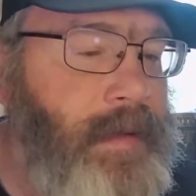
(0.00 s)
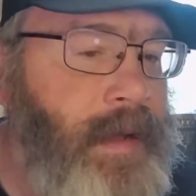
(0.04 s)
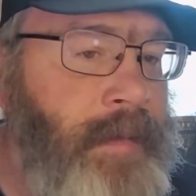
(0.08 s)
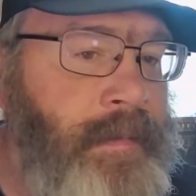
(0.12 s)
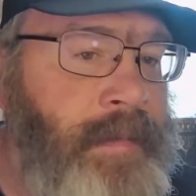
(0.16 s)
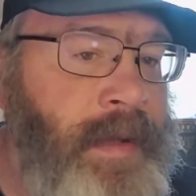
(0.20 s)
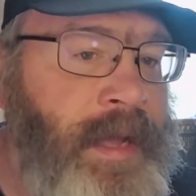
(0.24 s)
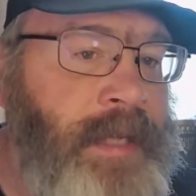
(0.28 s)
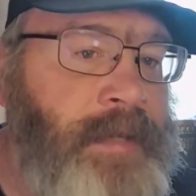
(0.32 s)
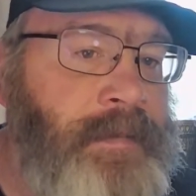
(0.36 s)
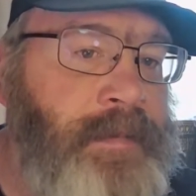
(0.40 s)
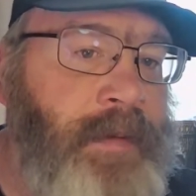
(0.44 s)
a
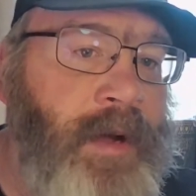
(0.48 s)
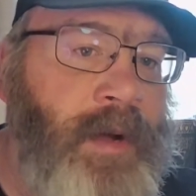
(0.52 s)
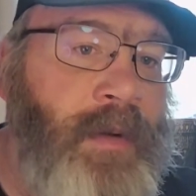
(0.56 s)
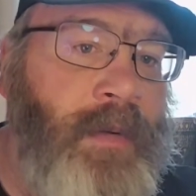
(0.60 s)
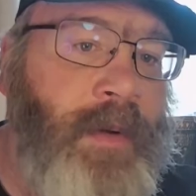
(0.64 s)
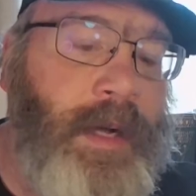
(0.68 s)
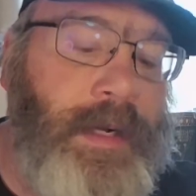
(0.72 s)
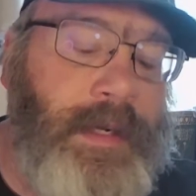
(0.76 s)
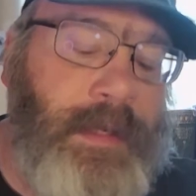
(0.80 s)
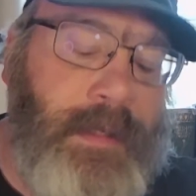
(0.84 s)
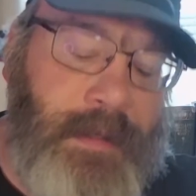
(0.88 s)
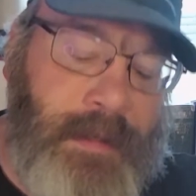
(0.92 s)
baseball
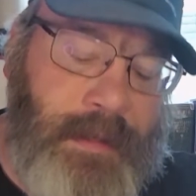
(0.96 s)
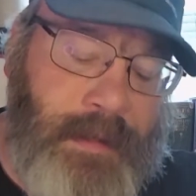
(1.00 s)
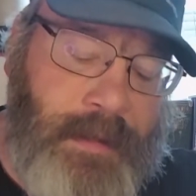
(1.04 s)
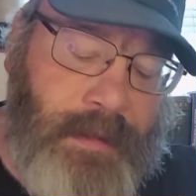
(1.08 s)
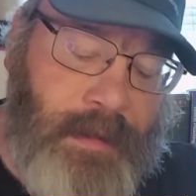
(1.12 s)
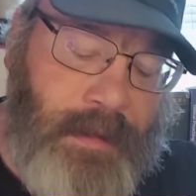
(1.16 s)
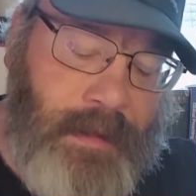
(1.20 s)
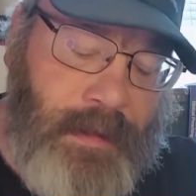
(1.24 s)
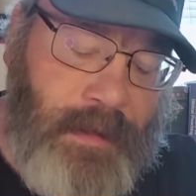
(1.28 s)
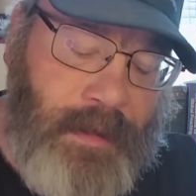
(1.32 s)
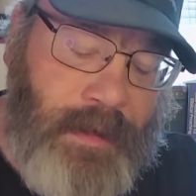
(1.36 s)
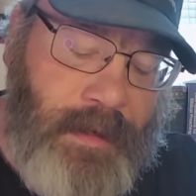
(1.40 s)
one.
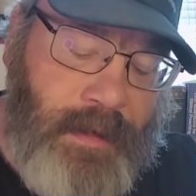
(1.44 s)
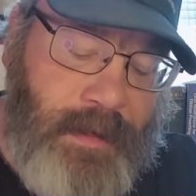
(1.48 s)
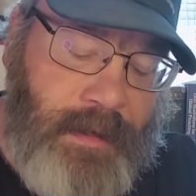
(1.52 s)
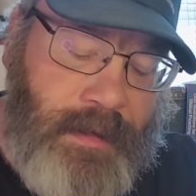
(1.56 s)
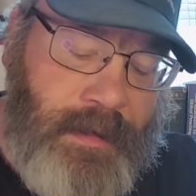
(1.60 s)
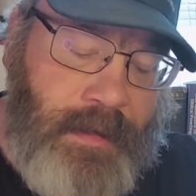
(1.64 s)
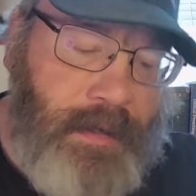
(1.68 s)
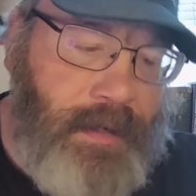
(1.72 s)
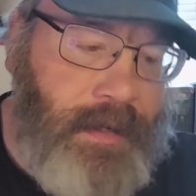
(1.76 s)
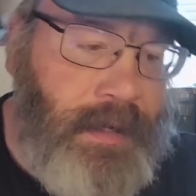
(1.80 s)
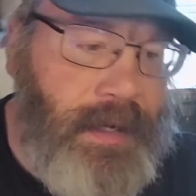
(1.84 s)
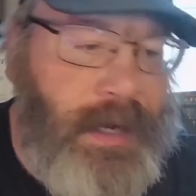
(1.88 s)

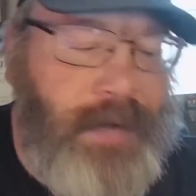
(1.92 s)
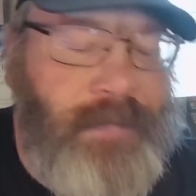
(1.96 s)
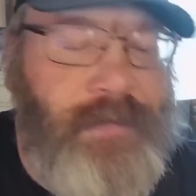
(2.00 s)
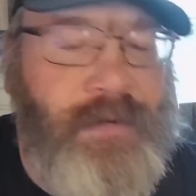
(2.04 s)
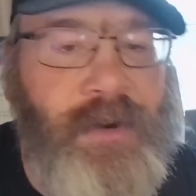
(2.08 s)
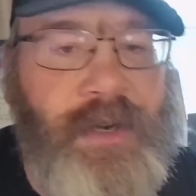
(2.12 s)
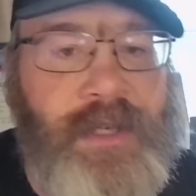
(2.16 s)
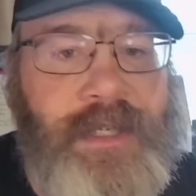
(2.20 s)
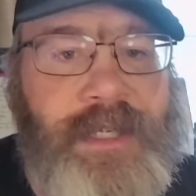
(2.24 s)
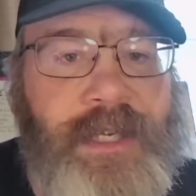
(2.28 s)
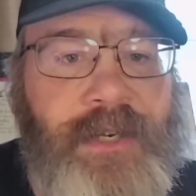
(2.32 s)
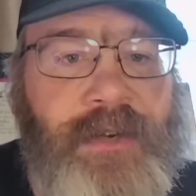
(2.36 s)
Of
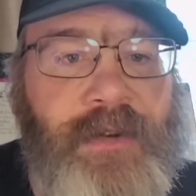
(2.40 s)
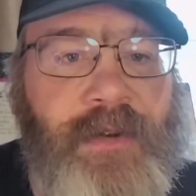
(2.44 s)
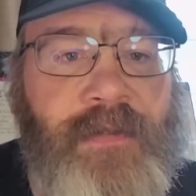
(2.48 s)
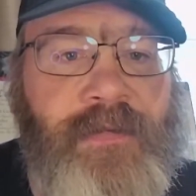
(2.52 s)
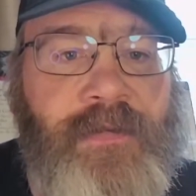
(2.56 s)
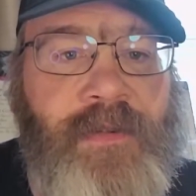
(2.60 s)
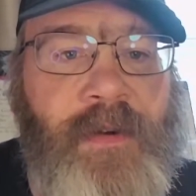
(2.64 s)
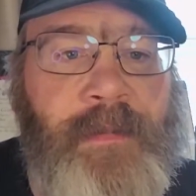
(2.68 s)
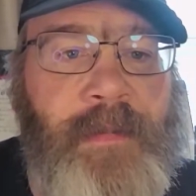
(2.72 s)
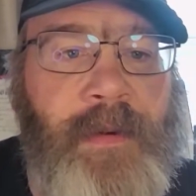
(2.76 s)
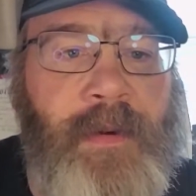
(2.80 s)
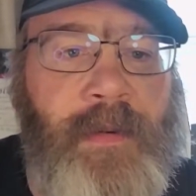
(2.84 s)
course they do a
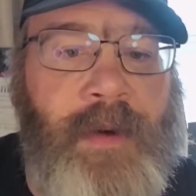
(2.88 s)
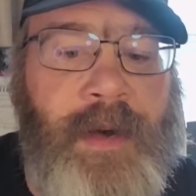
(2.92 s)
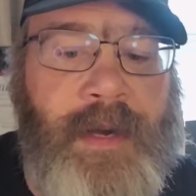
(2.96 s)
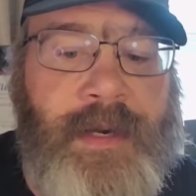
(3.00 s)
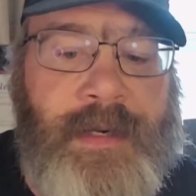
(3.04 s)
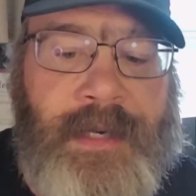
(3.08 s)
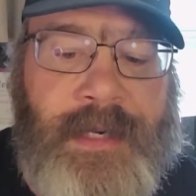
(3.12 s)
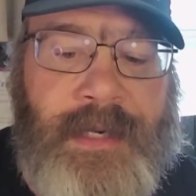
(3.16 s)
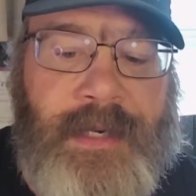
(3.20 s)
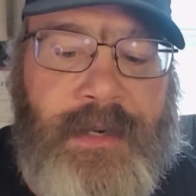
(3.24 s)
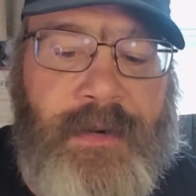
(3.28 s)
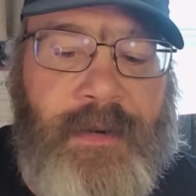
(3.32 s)
football
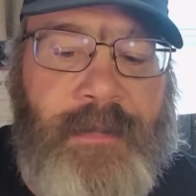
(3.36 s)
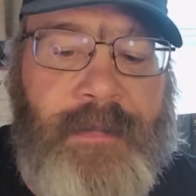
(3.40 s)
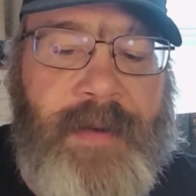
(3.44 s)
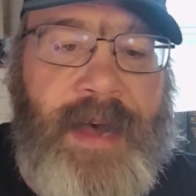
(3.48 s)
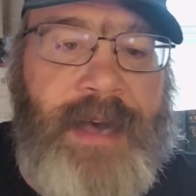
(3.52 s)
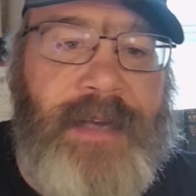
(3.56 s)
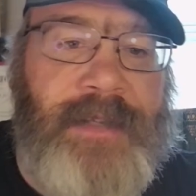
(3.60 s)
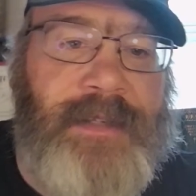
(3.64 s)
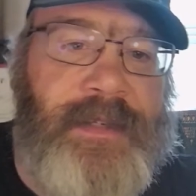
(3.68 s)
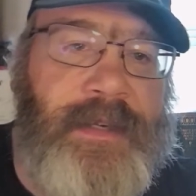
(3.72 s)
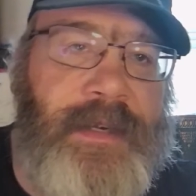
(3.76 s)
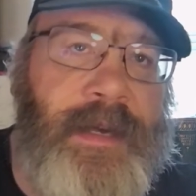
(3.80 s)
one. They do
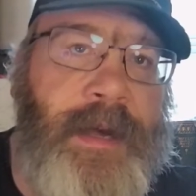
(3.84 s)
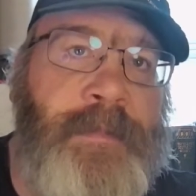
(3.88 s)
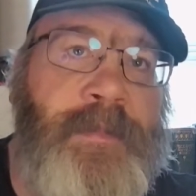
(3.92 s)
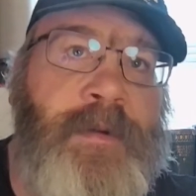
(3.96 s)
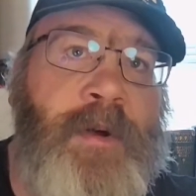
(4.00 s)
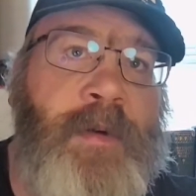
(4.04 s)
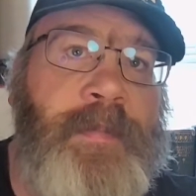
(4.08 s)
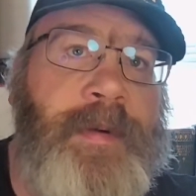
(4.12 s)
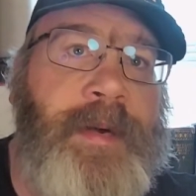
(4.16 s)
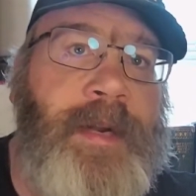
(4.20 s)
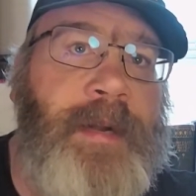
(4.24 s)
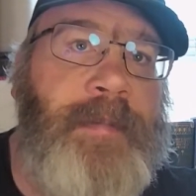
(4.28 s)
a I'm
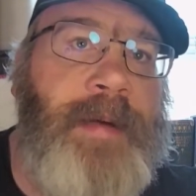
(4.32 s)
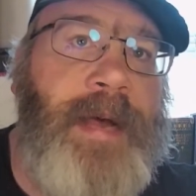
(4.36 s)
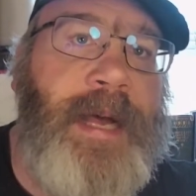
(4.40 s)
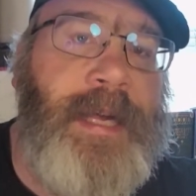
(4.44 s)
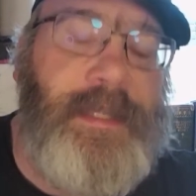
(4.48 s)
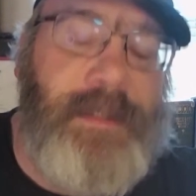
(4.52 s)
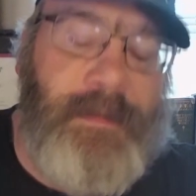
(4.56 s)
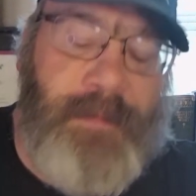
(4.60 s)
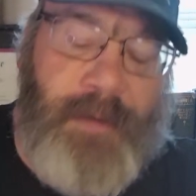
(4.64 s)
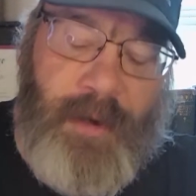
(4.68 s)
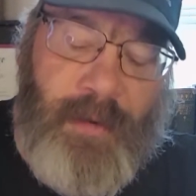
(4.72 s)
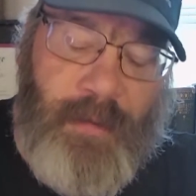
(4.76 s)
open to
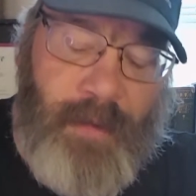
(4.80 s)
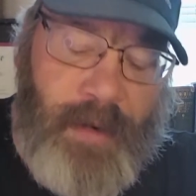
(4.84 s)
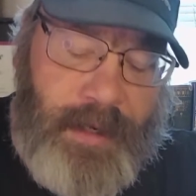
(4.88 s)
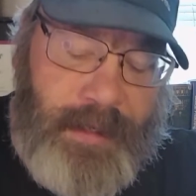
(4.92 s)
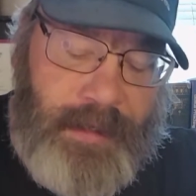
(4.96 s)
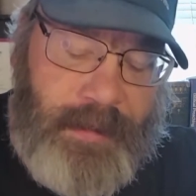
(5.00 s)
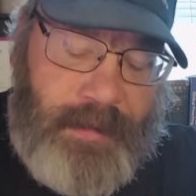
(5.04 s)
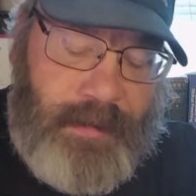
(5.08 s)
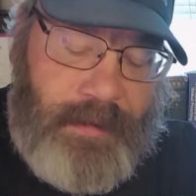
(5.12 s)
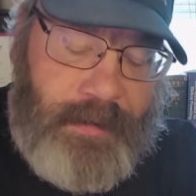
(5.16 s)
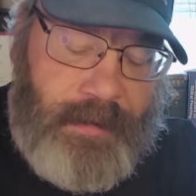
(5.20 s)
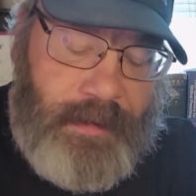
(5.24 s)
basketball
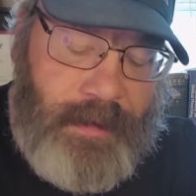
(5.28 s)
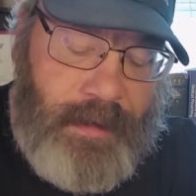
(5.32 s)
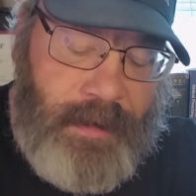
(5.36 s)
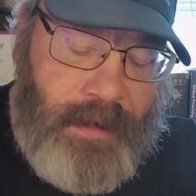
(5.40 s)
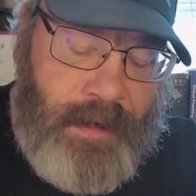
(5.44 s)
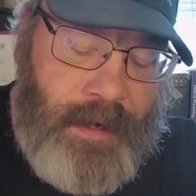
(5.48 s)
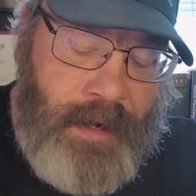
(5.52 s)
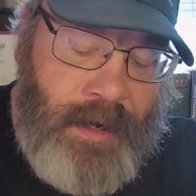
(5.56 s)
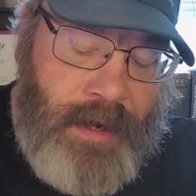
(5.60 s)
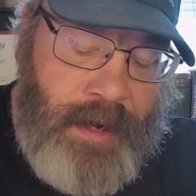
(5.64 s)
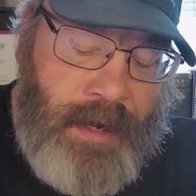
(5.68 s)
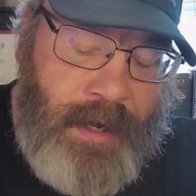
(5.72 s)
one.
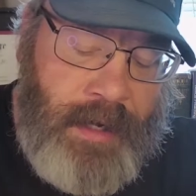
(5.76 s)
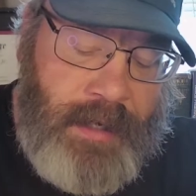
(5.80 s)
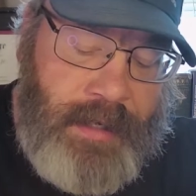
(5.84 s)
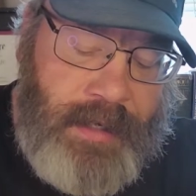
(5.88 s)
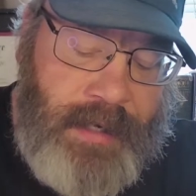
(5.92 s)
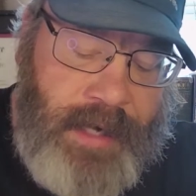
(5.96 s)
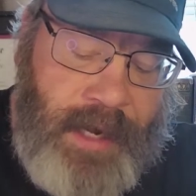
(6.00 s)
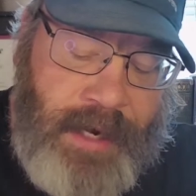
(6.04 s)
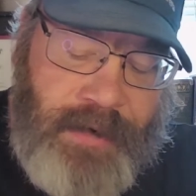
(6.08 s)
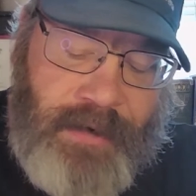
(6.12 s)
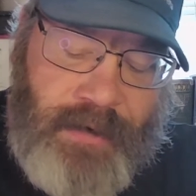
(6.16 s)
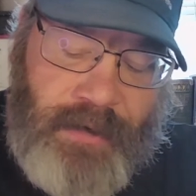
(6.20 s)

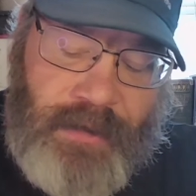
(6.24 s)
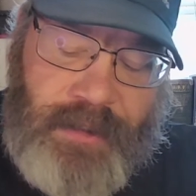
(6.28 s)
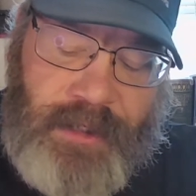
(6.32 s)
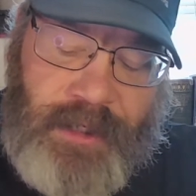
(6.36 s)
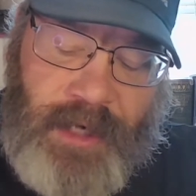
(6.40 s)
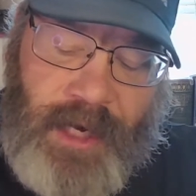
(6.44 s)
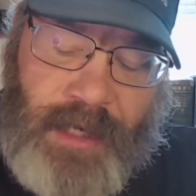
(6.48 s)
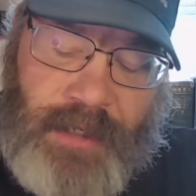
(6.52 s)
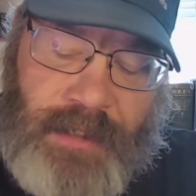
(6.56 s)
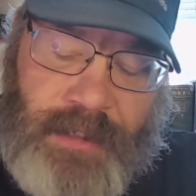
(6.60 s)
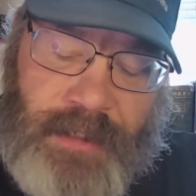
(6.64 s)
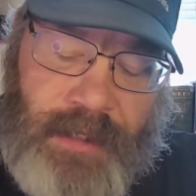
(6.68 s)
Kendall
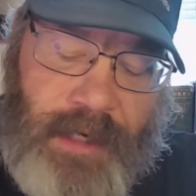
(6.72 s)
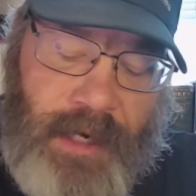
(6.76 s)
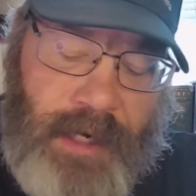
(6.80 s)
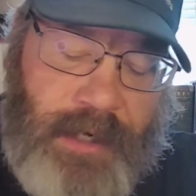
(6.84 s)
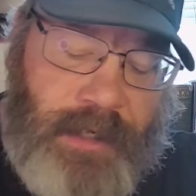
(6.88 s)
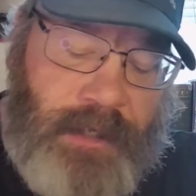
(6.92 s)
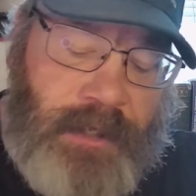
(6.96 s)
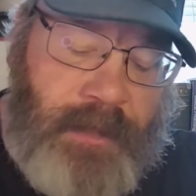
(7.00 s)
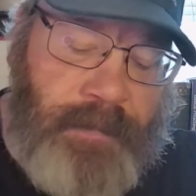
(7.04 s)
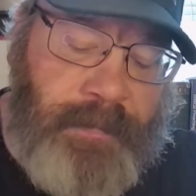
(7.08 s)
Johnson on the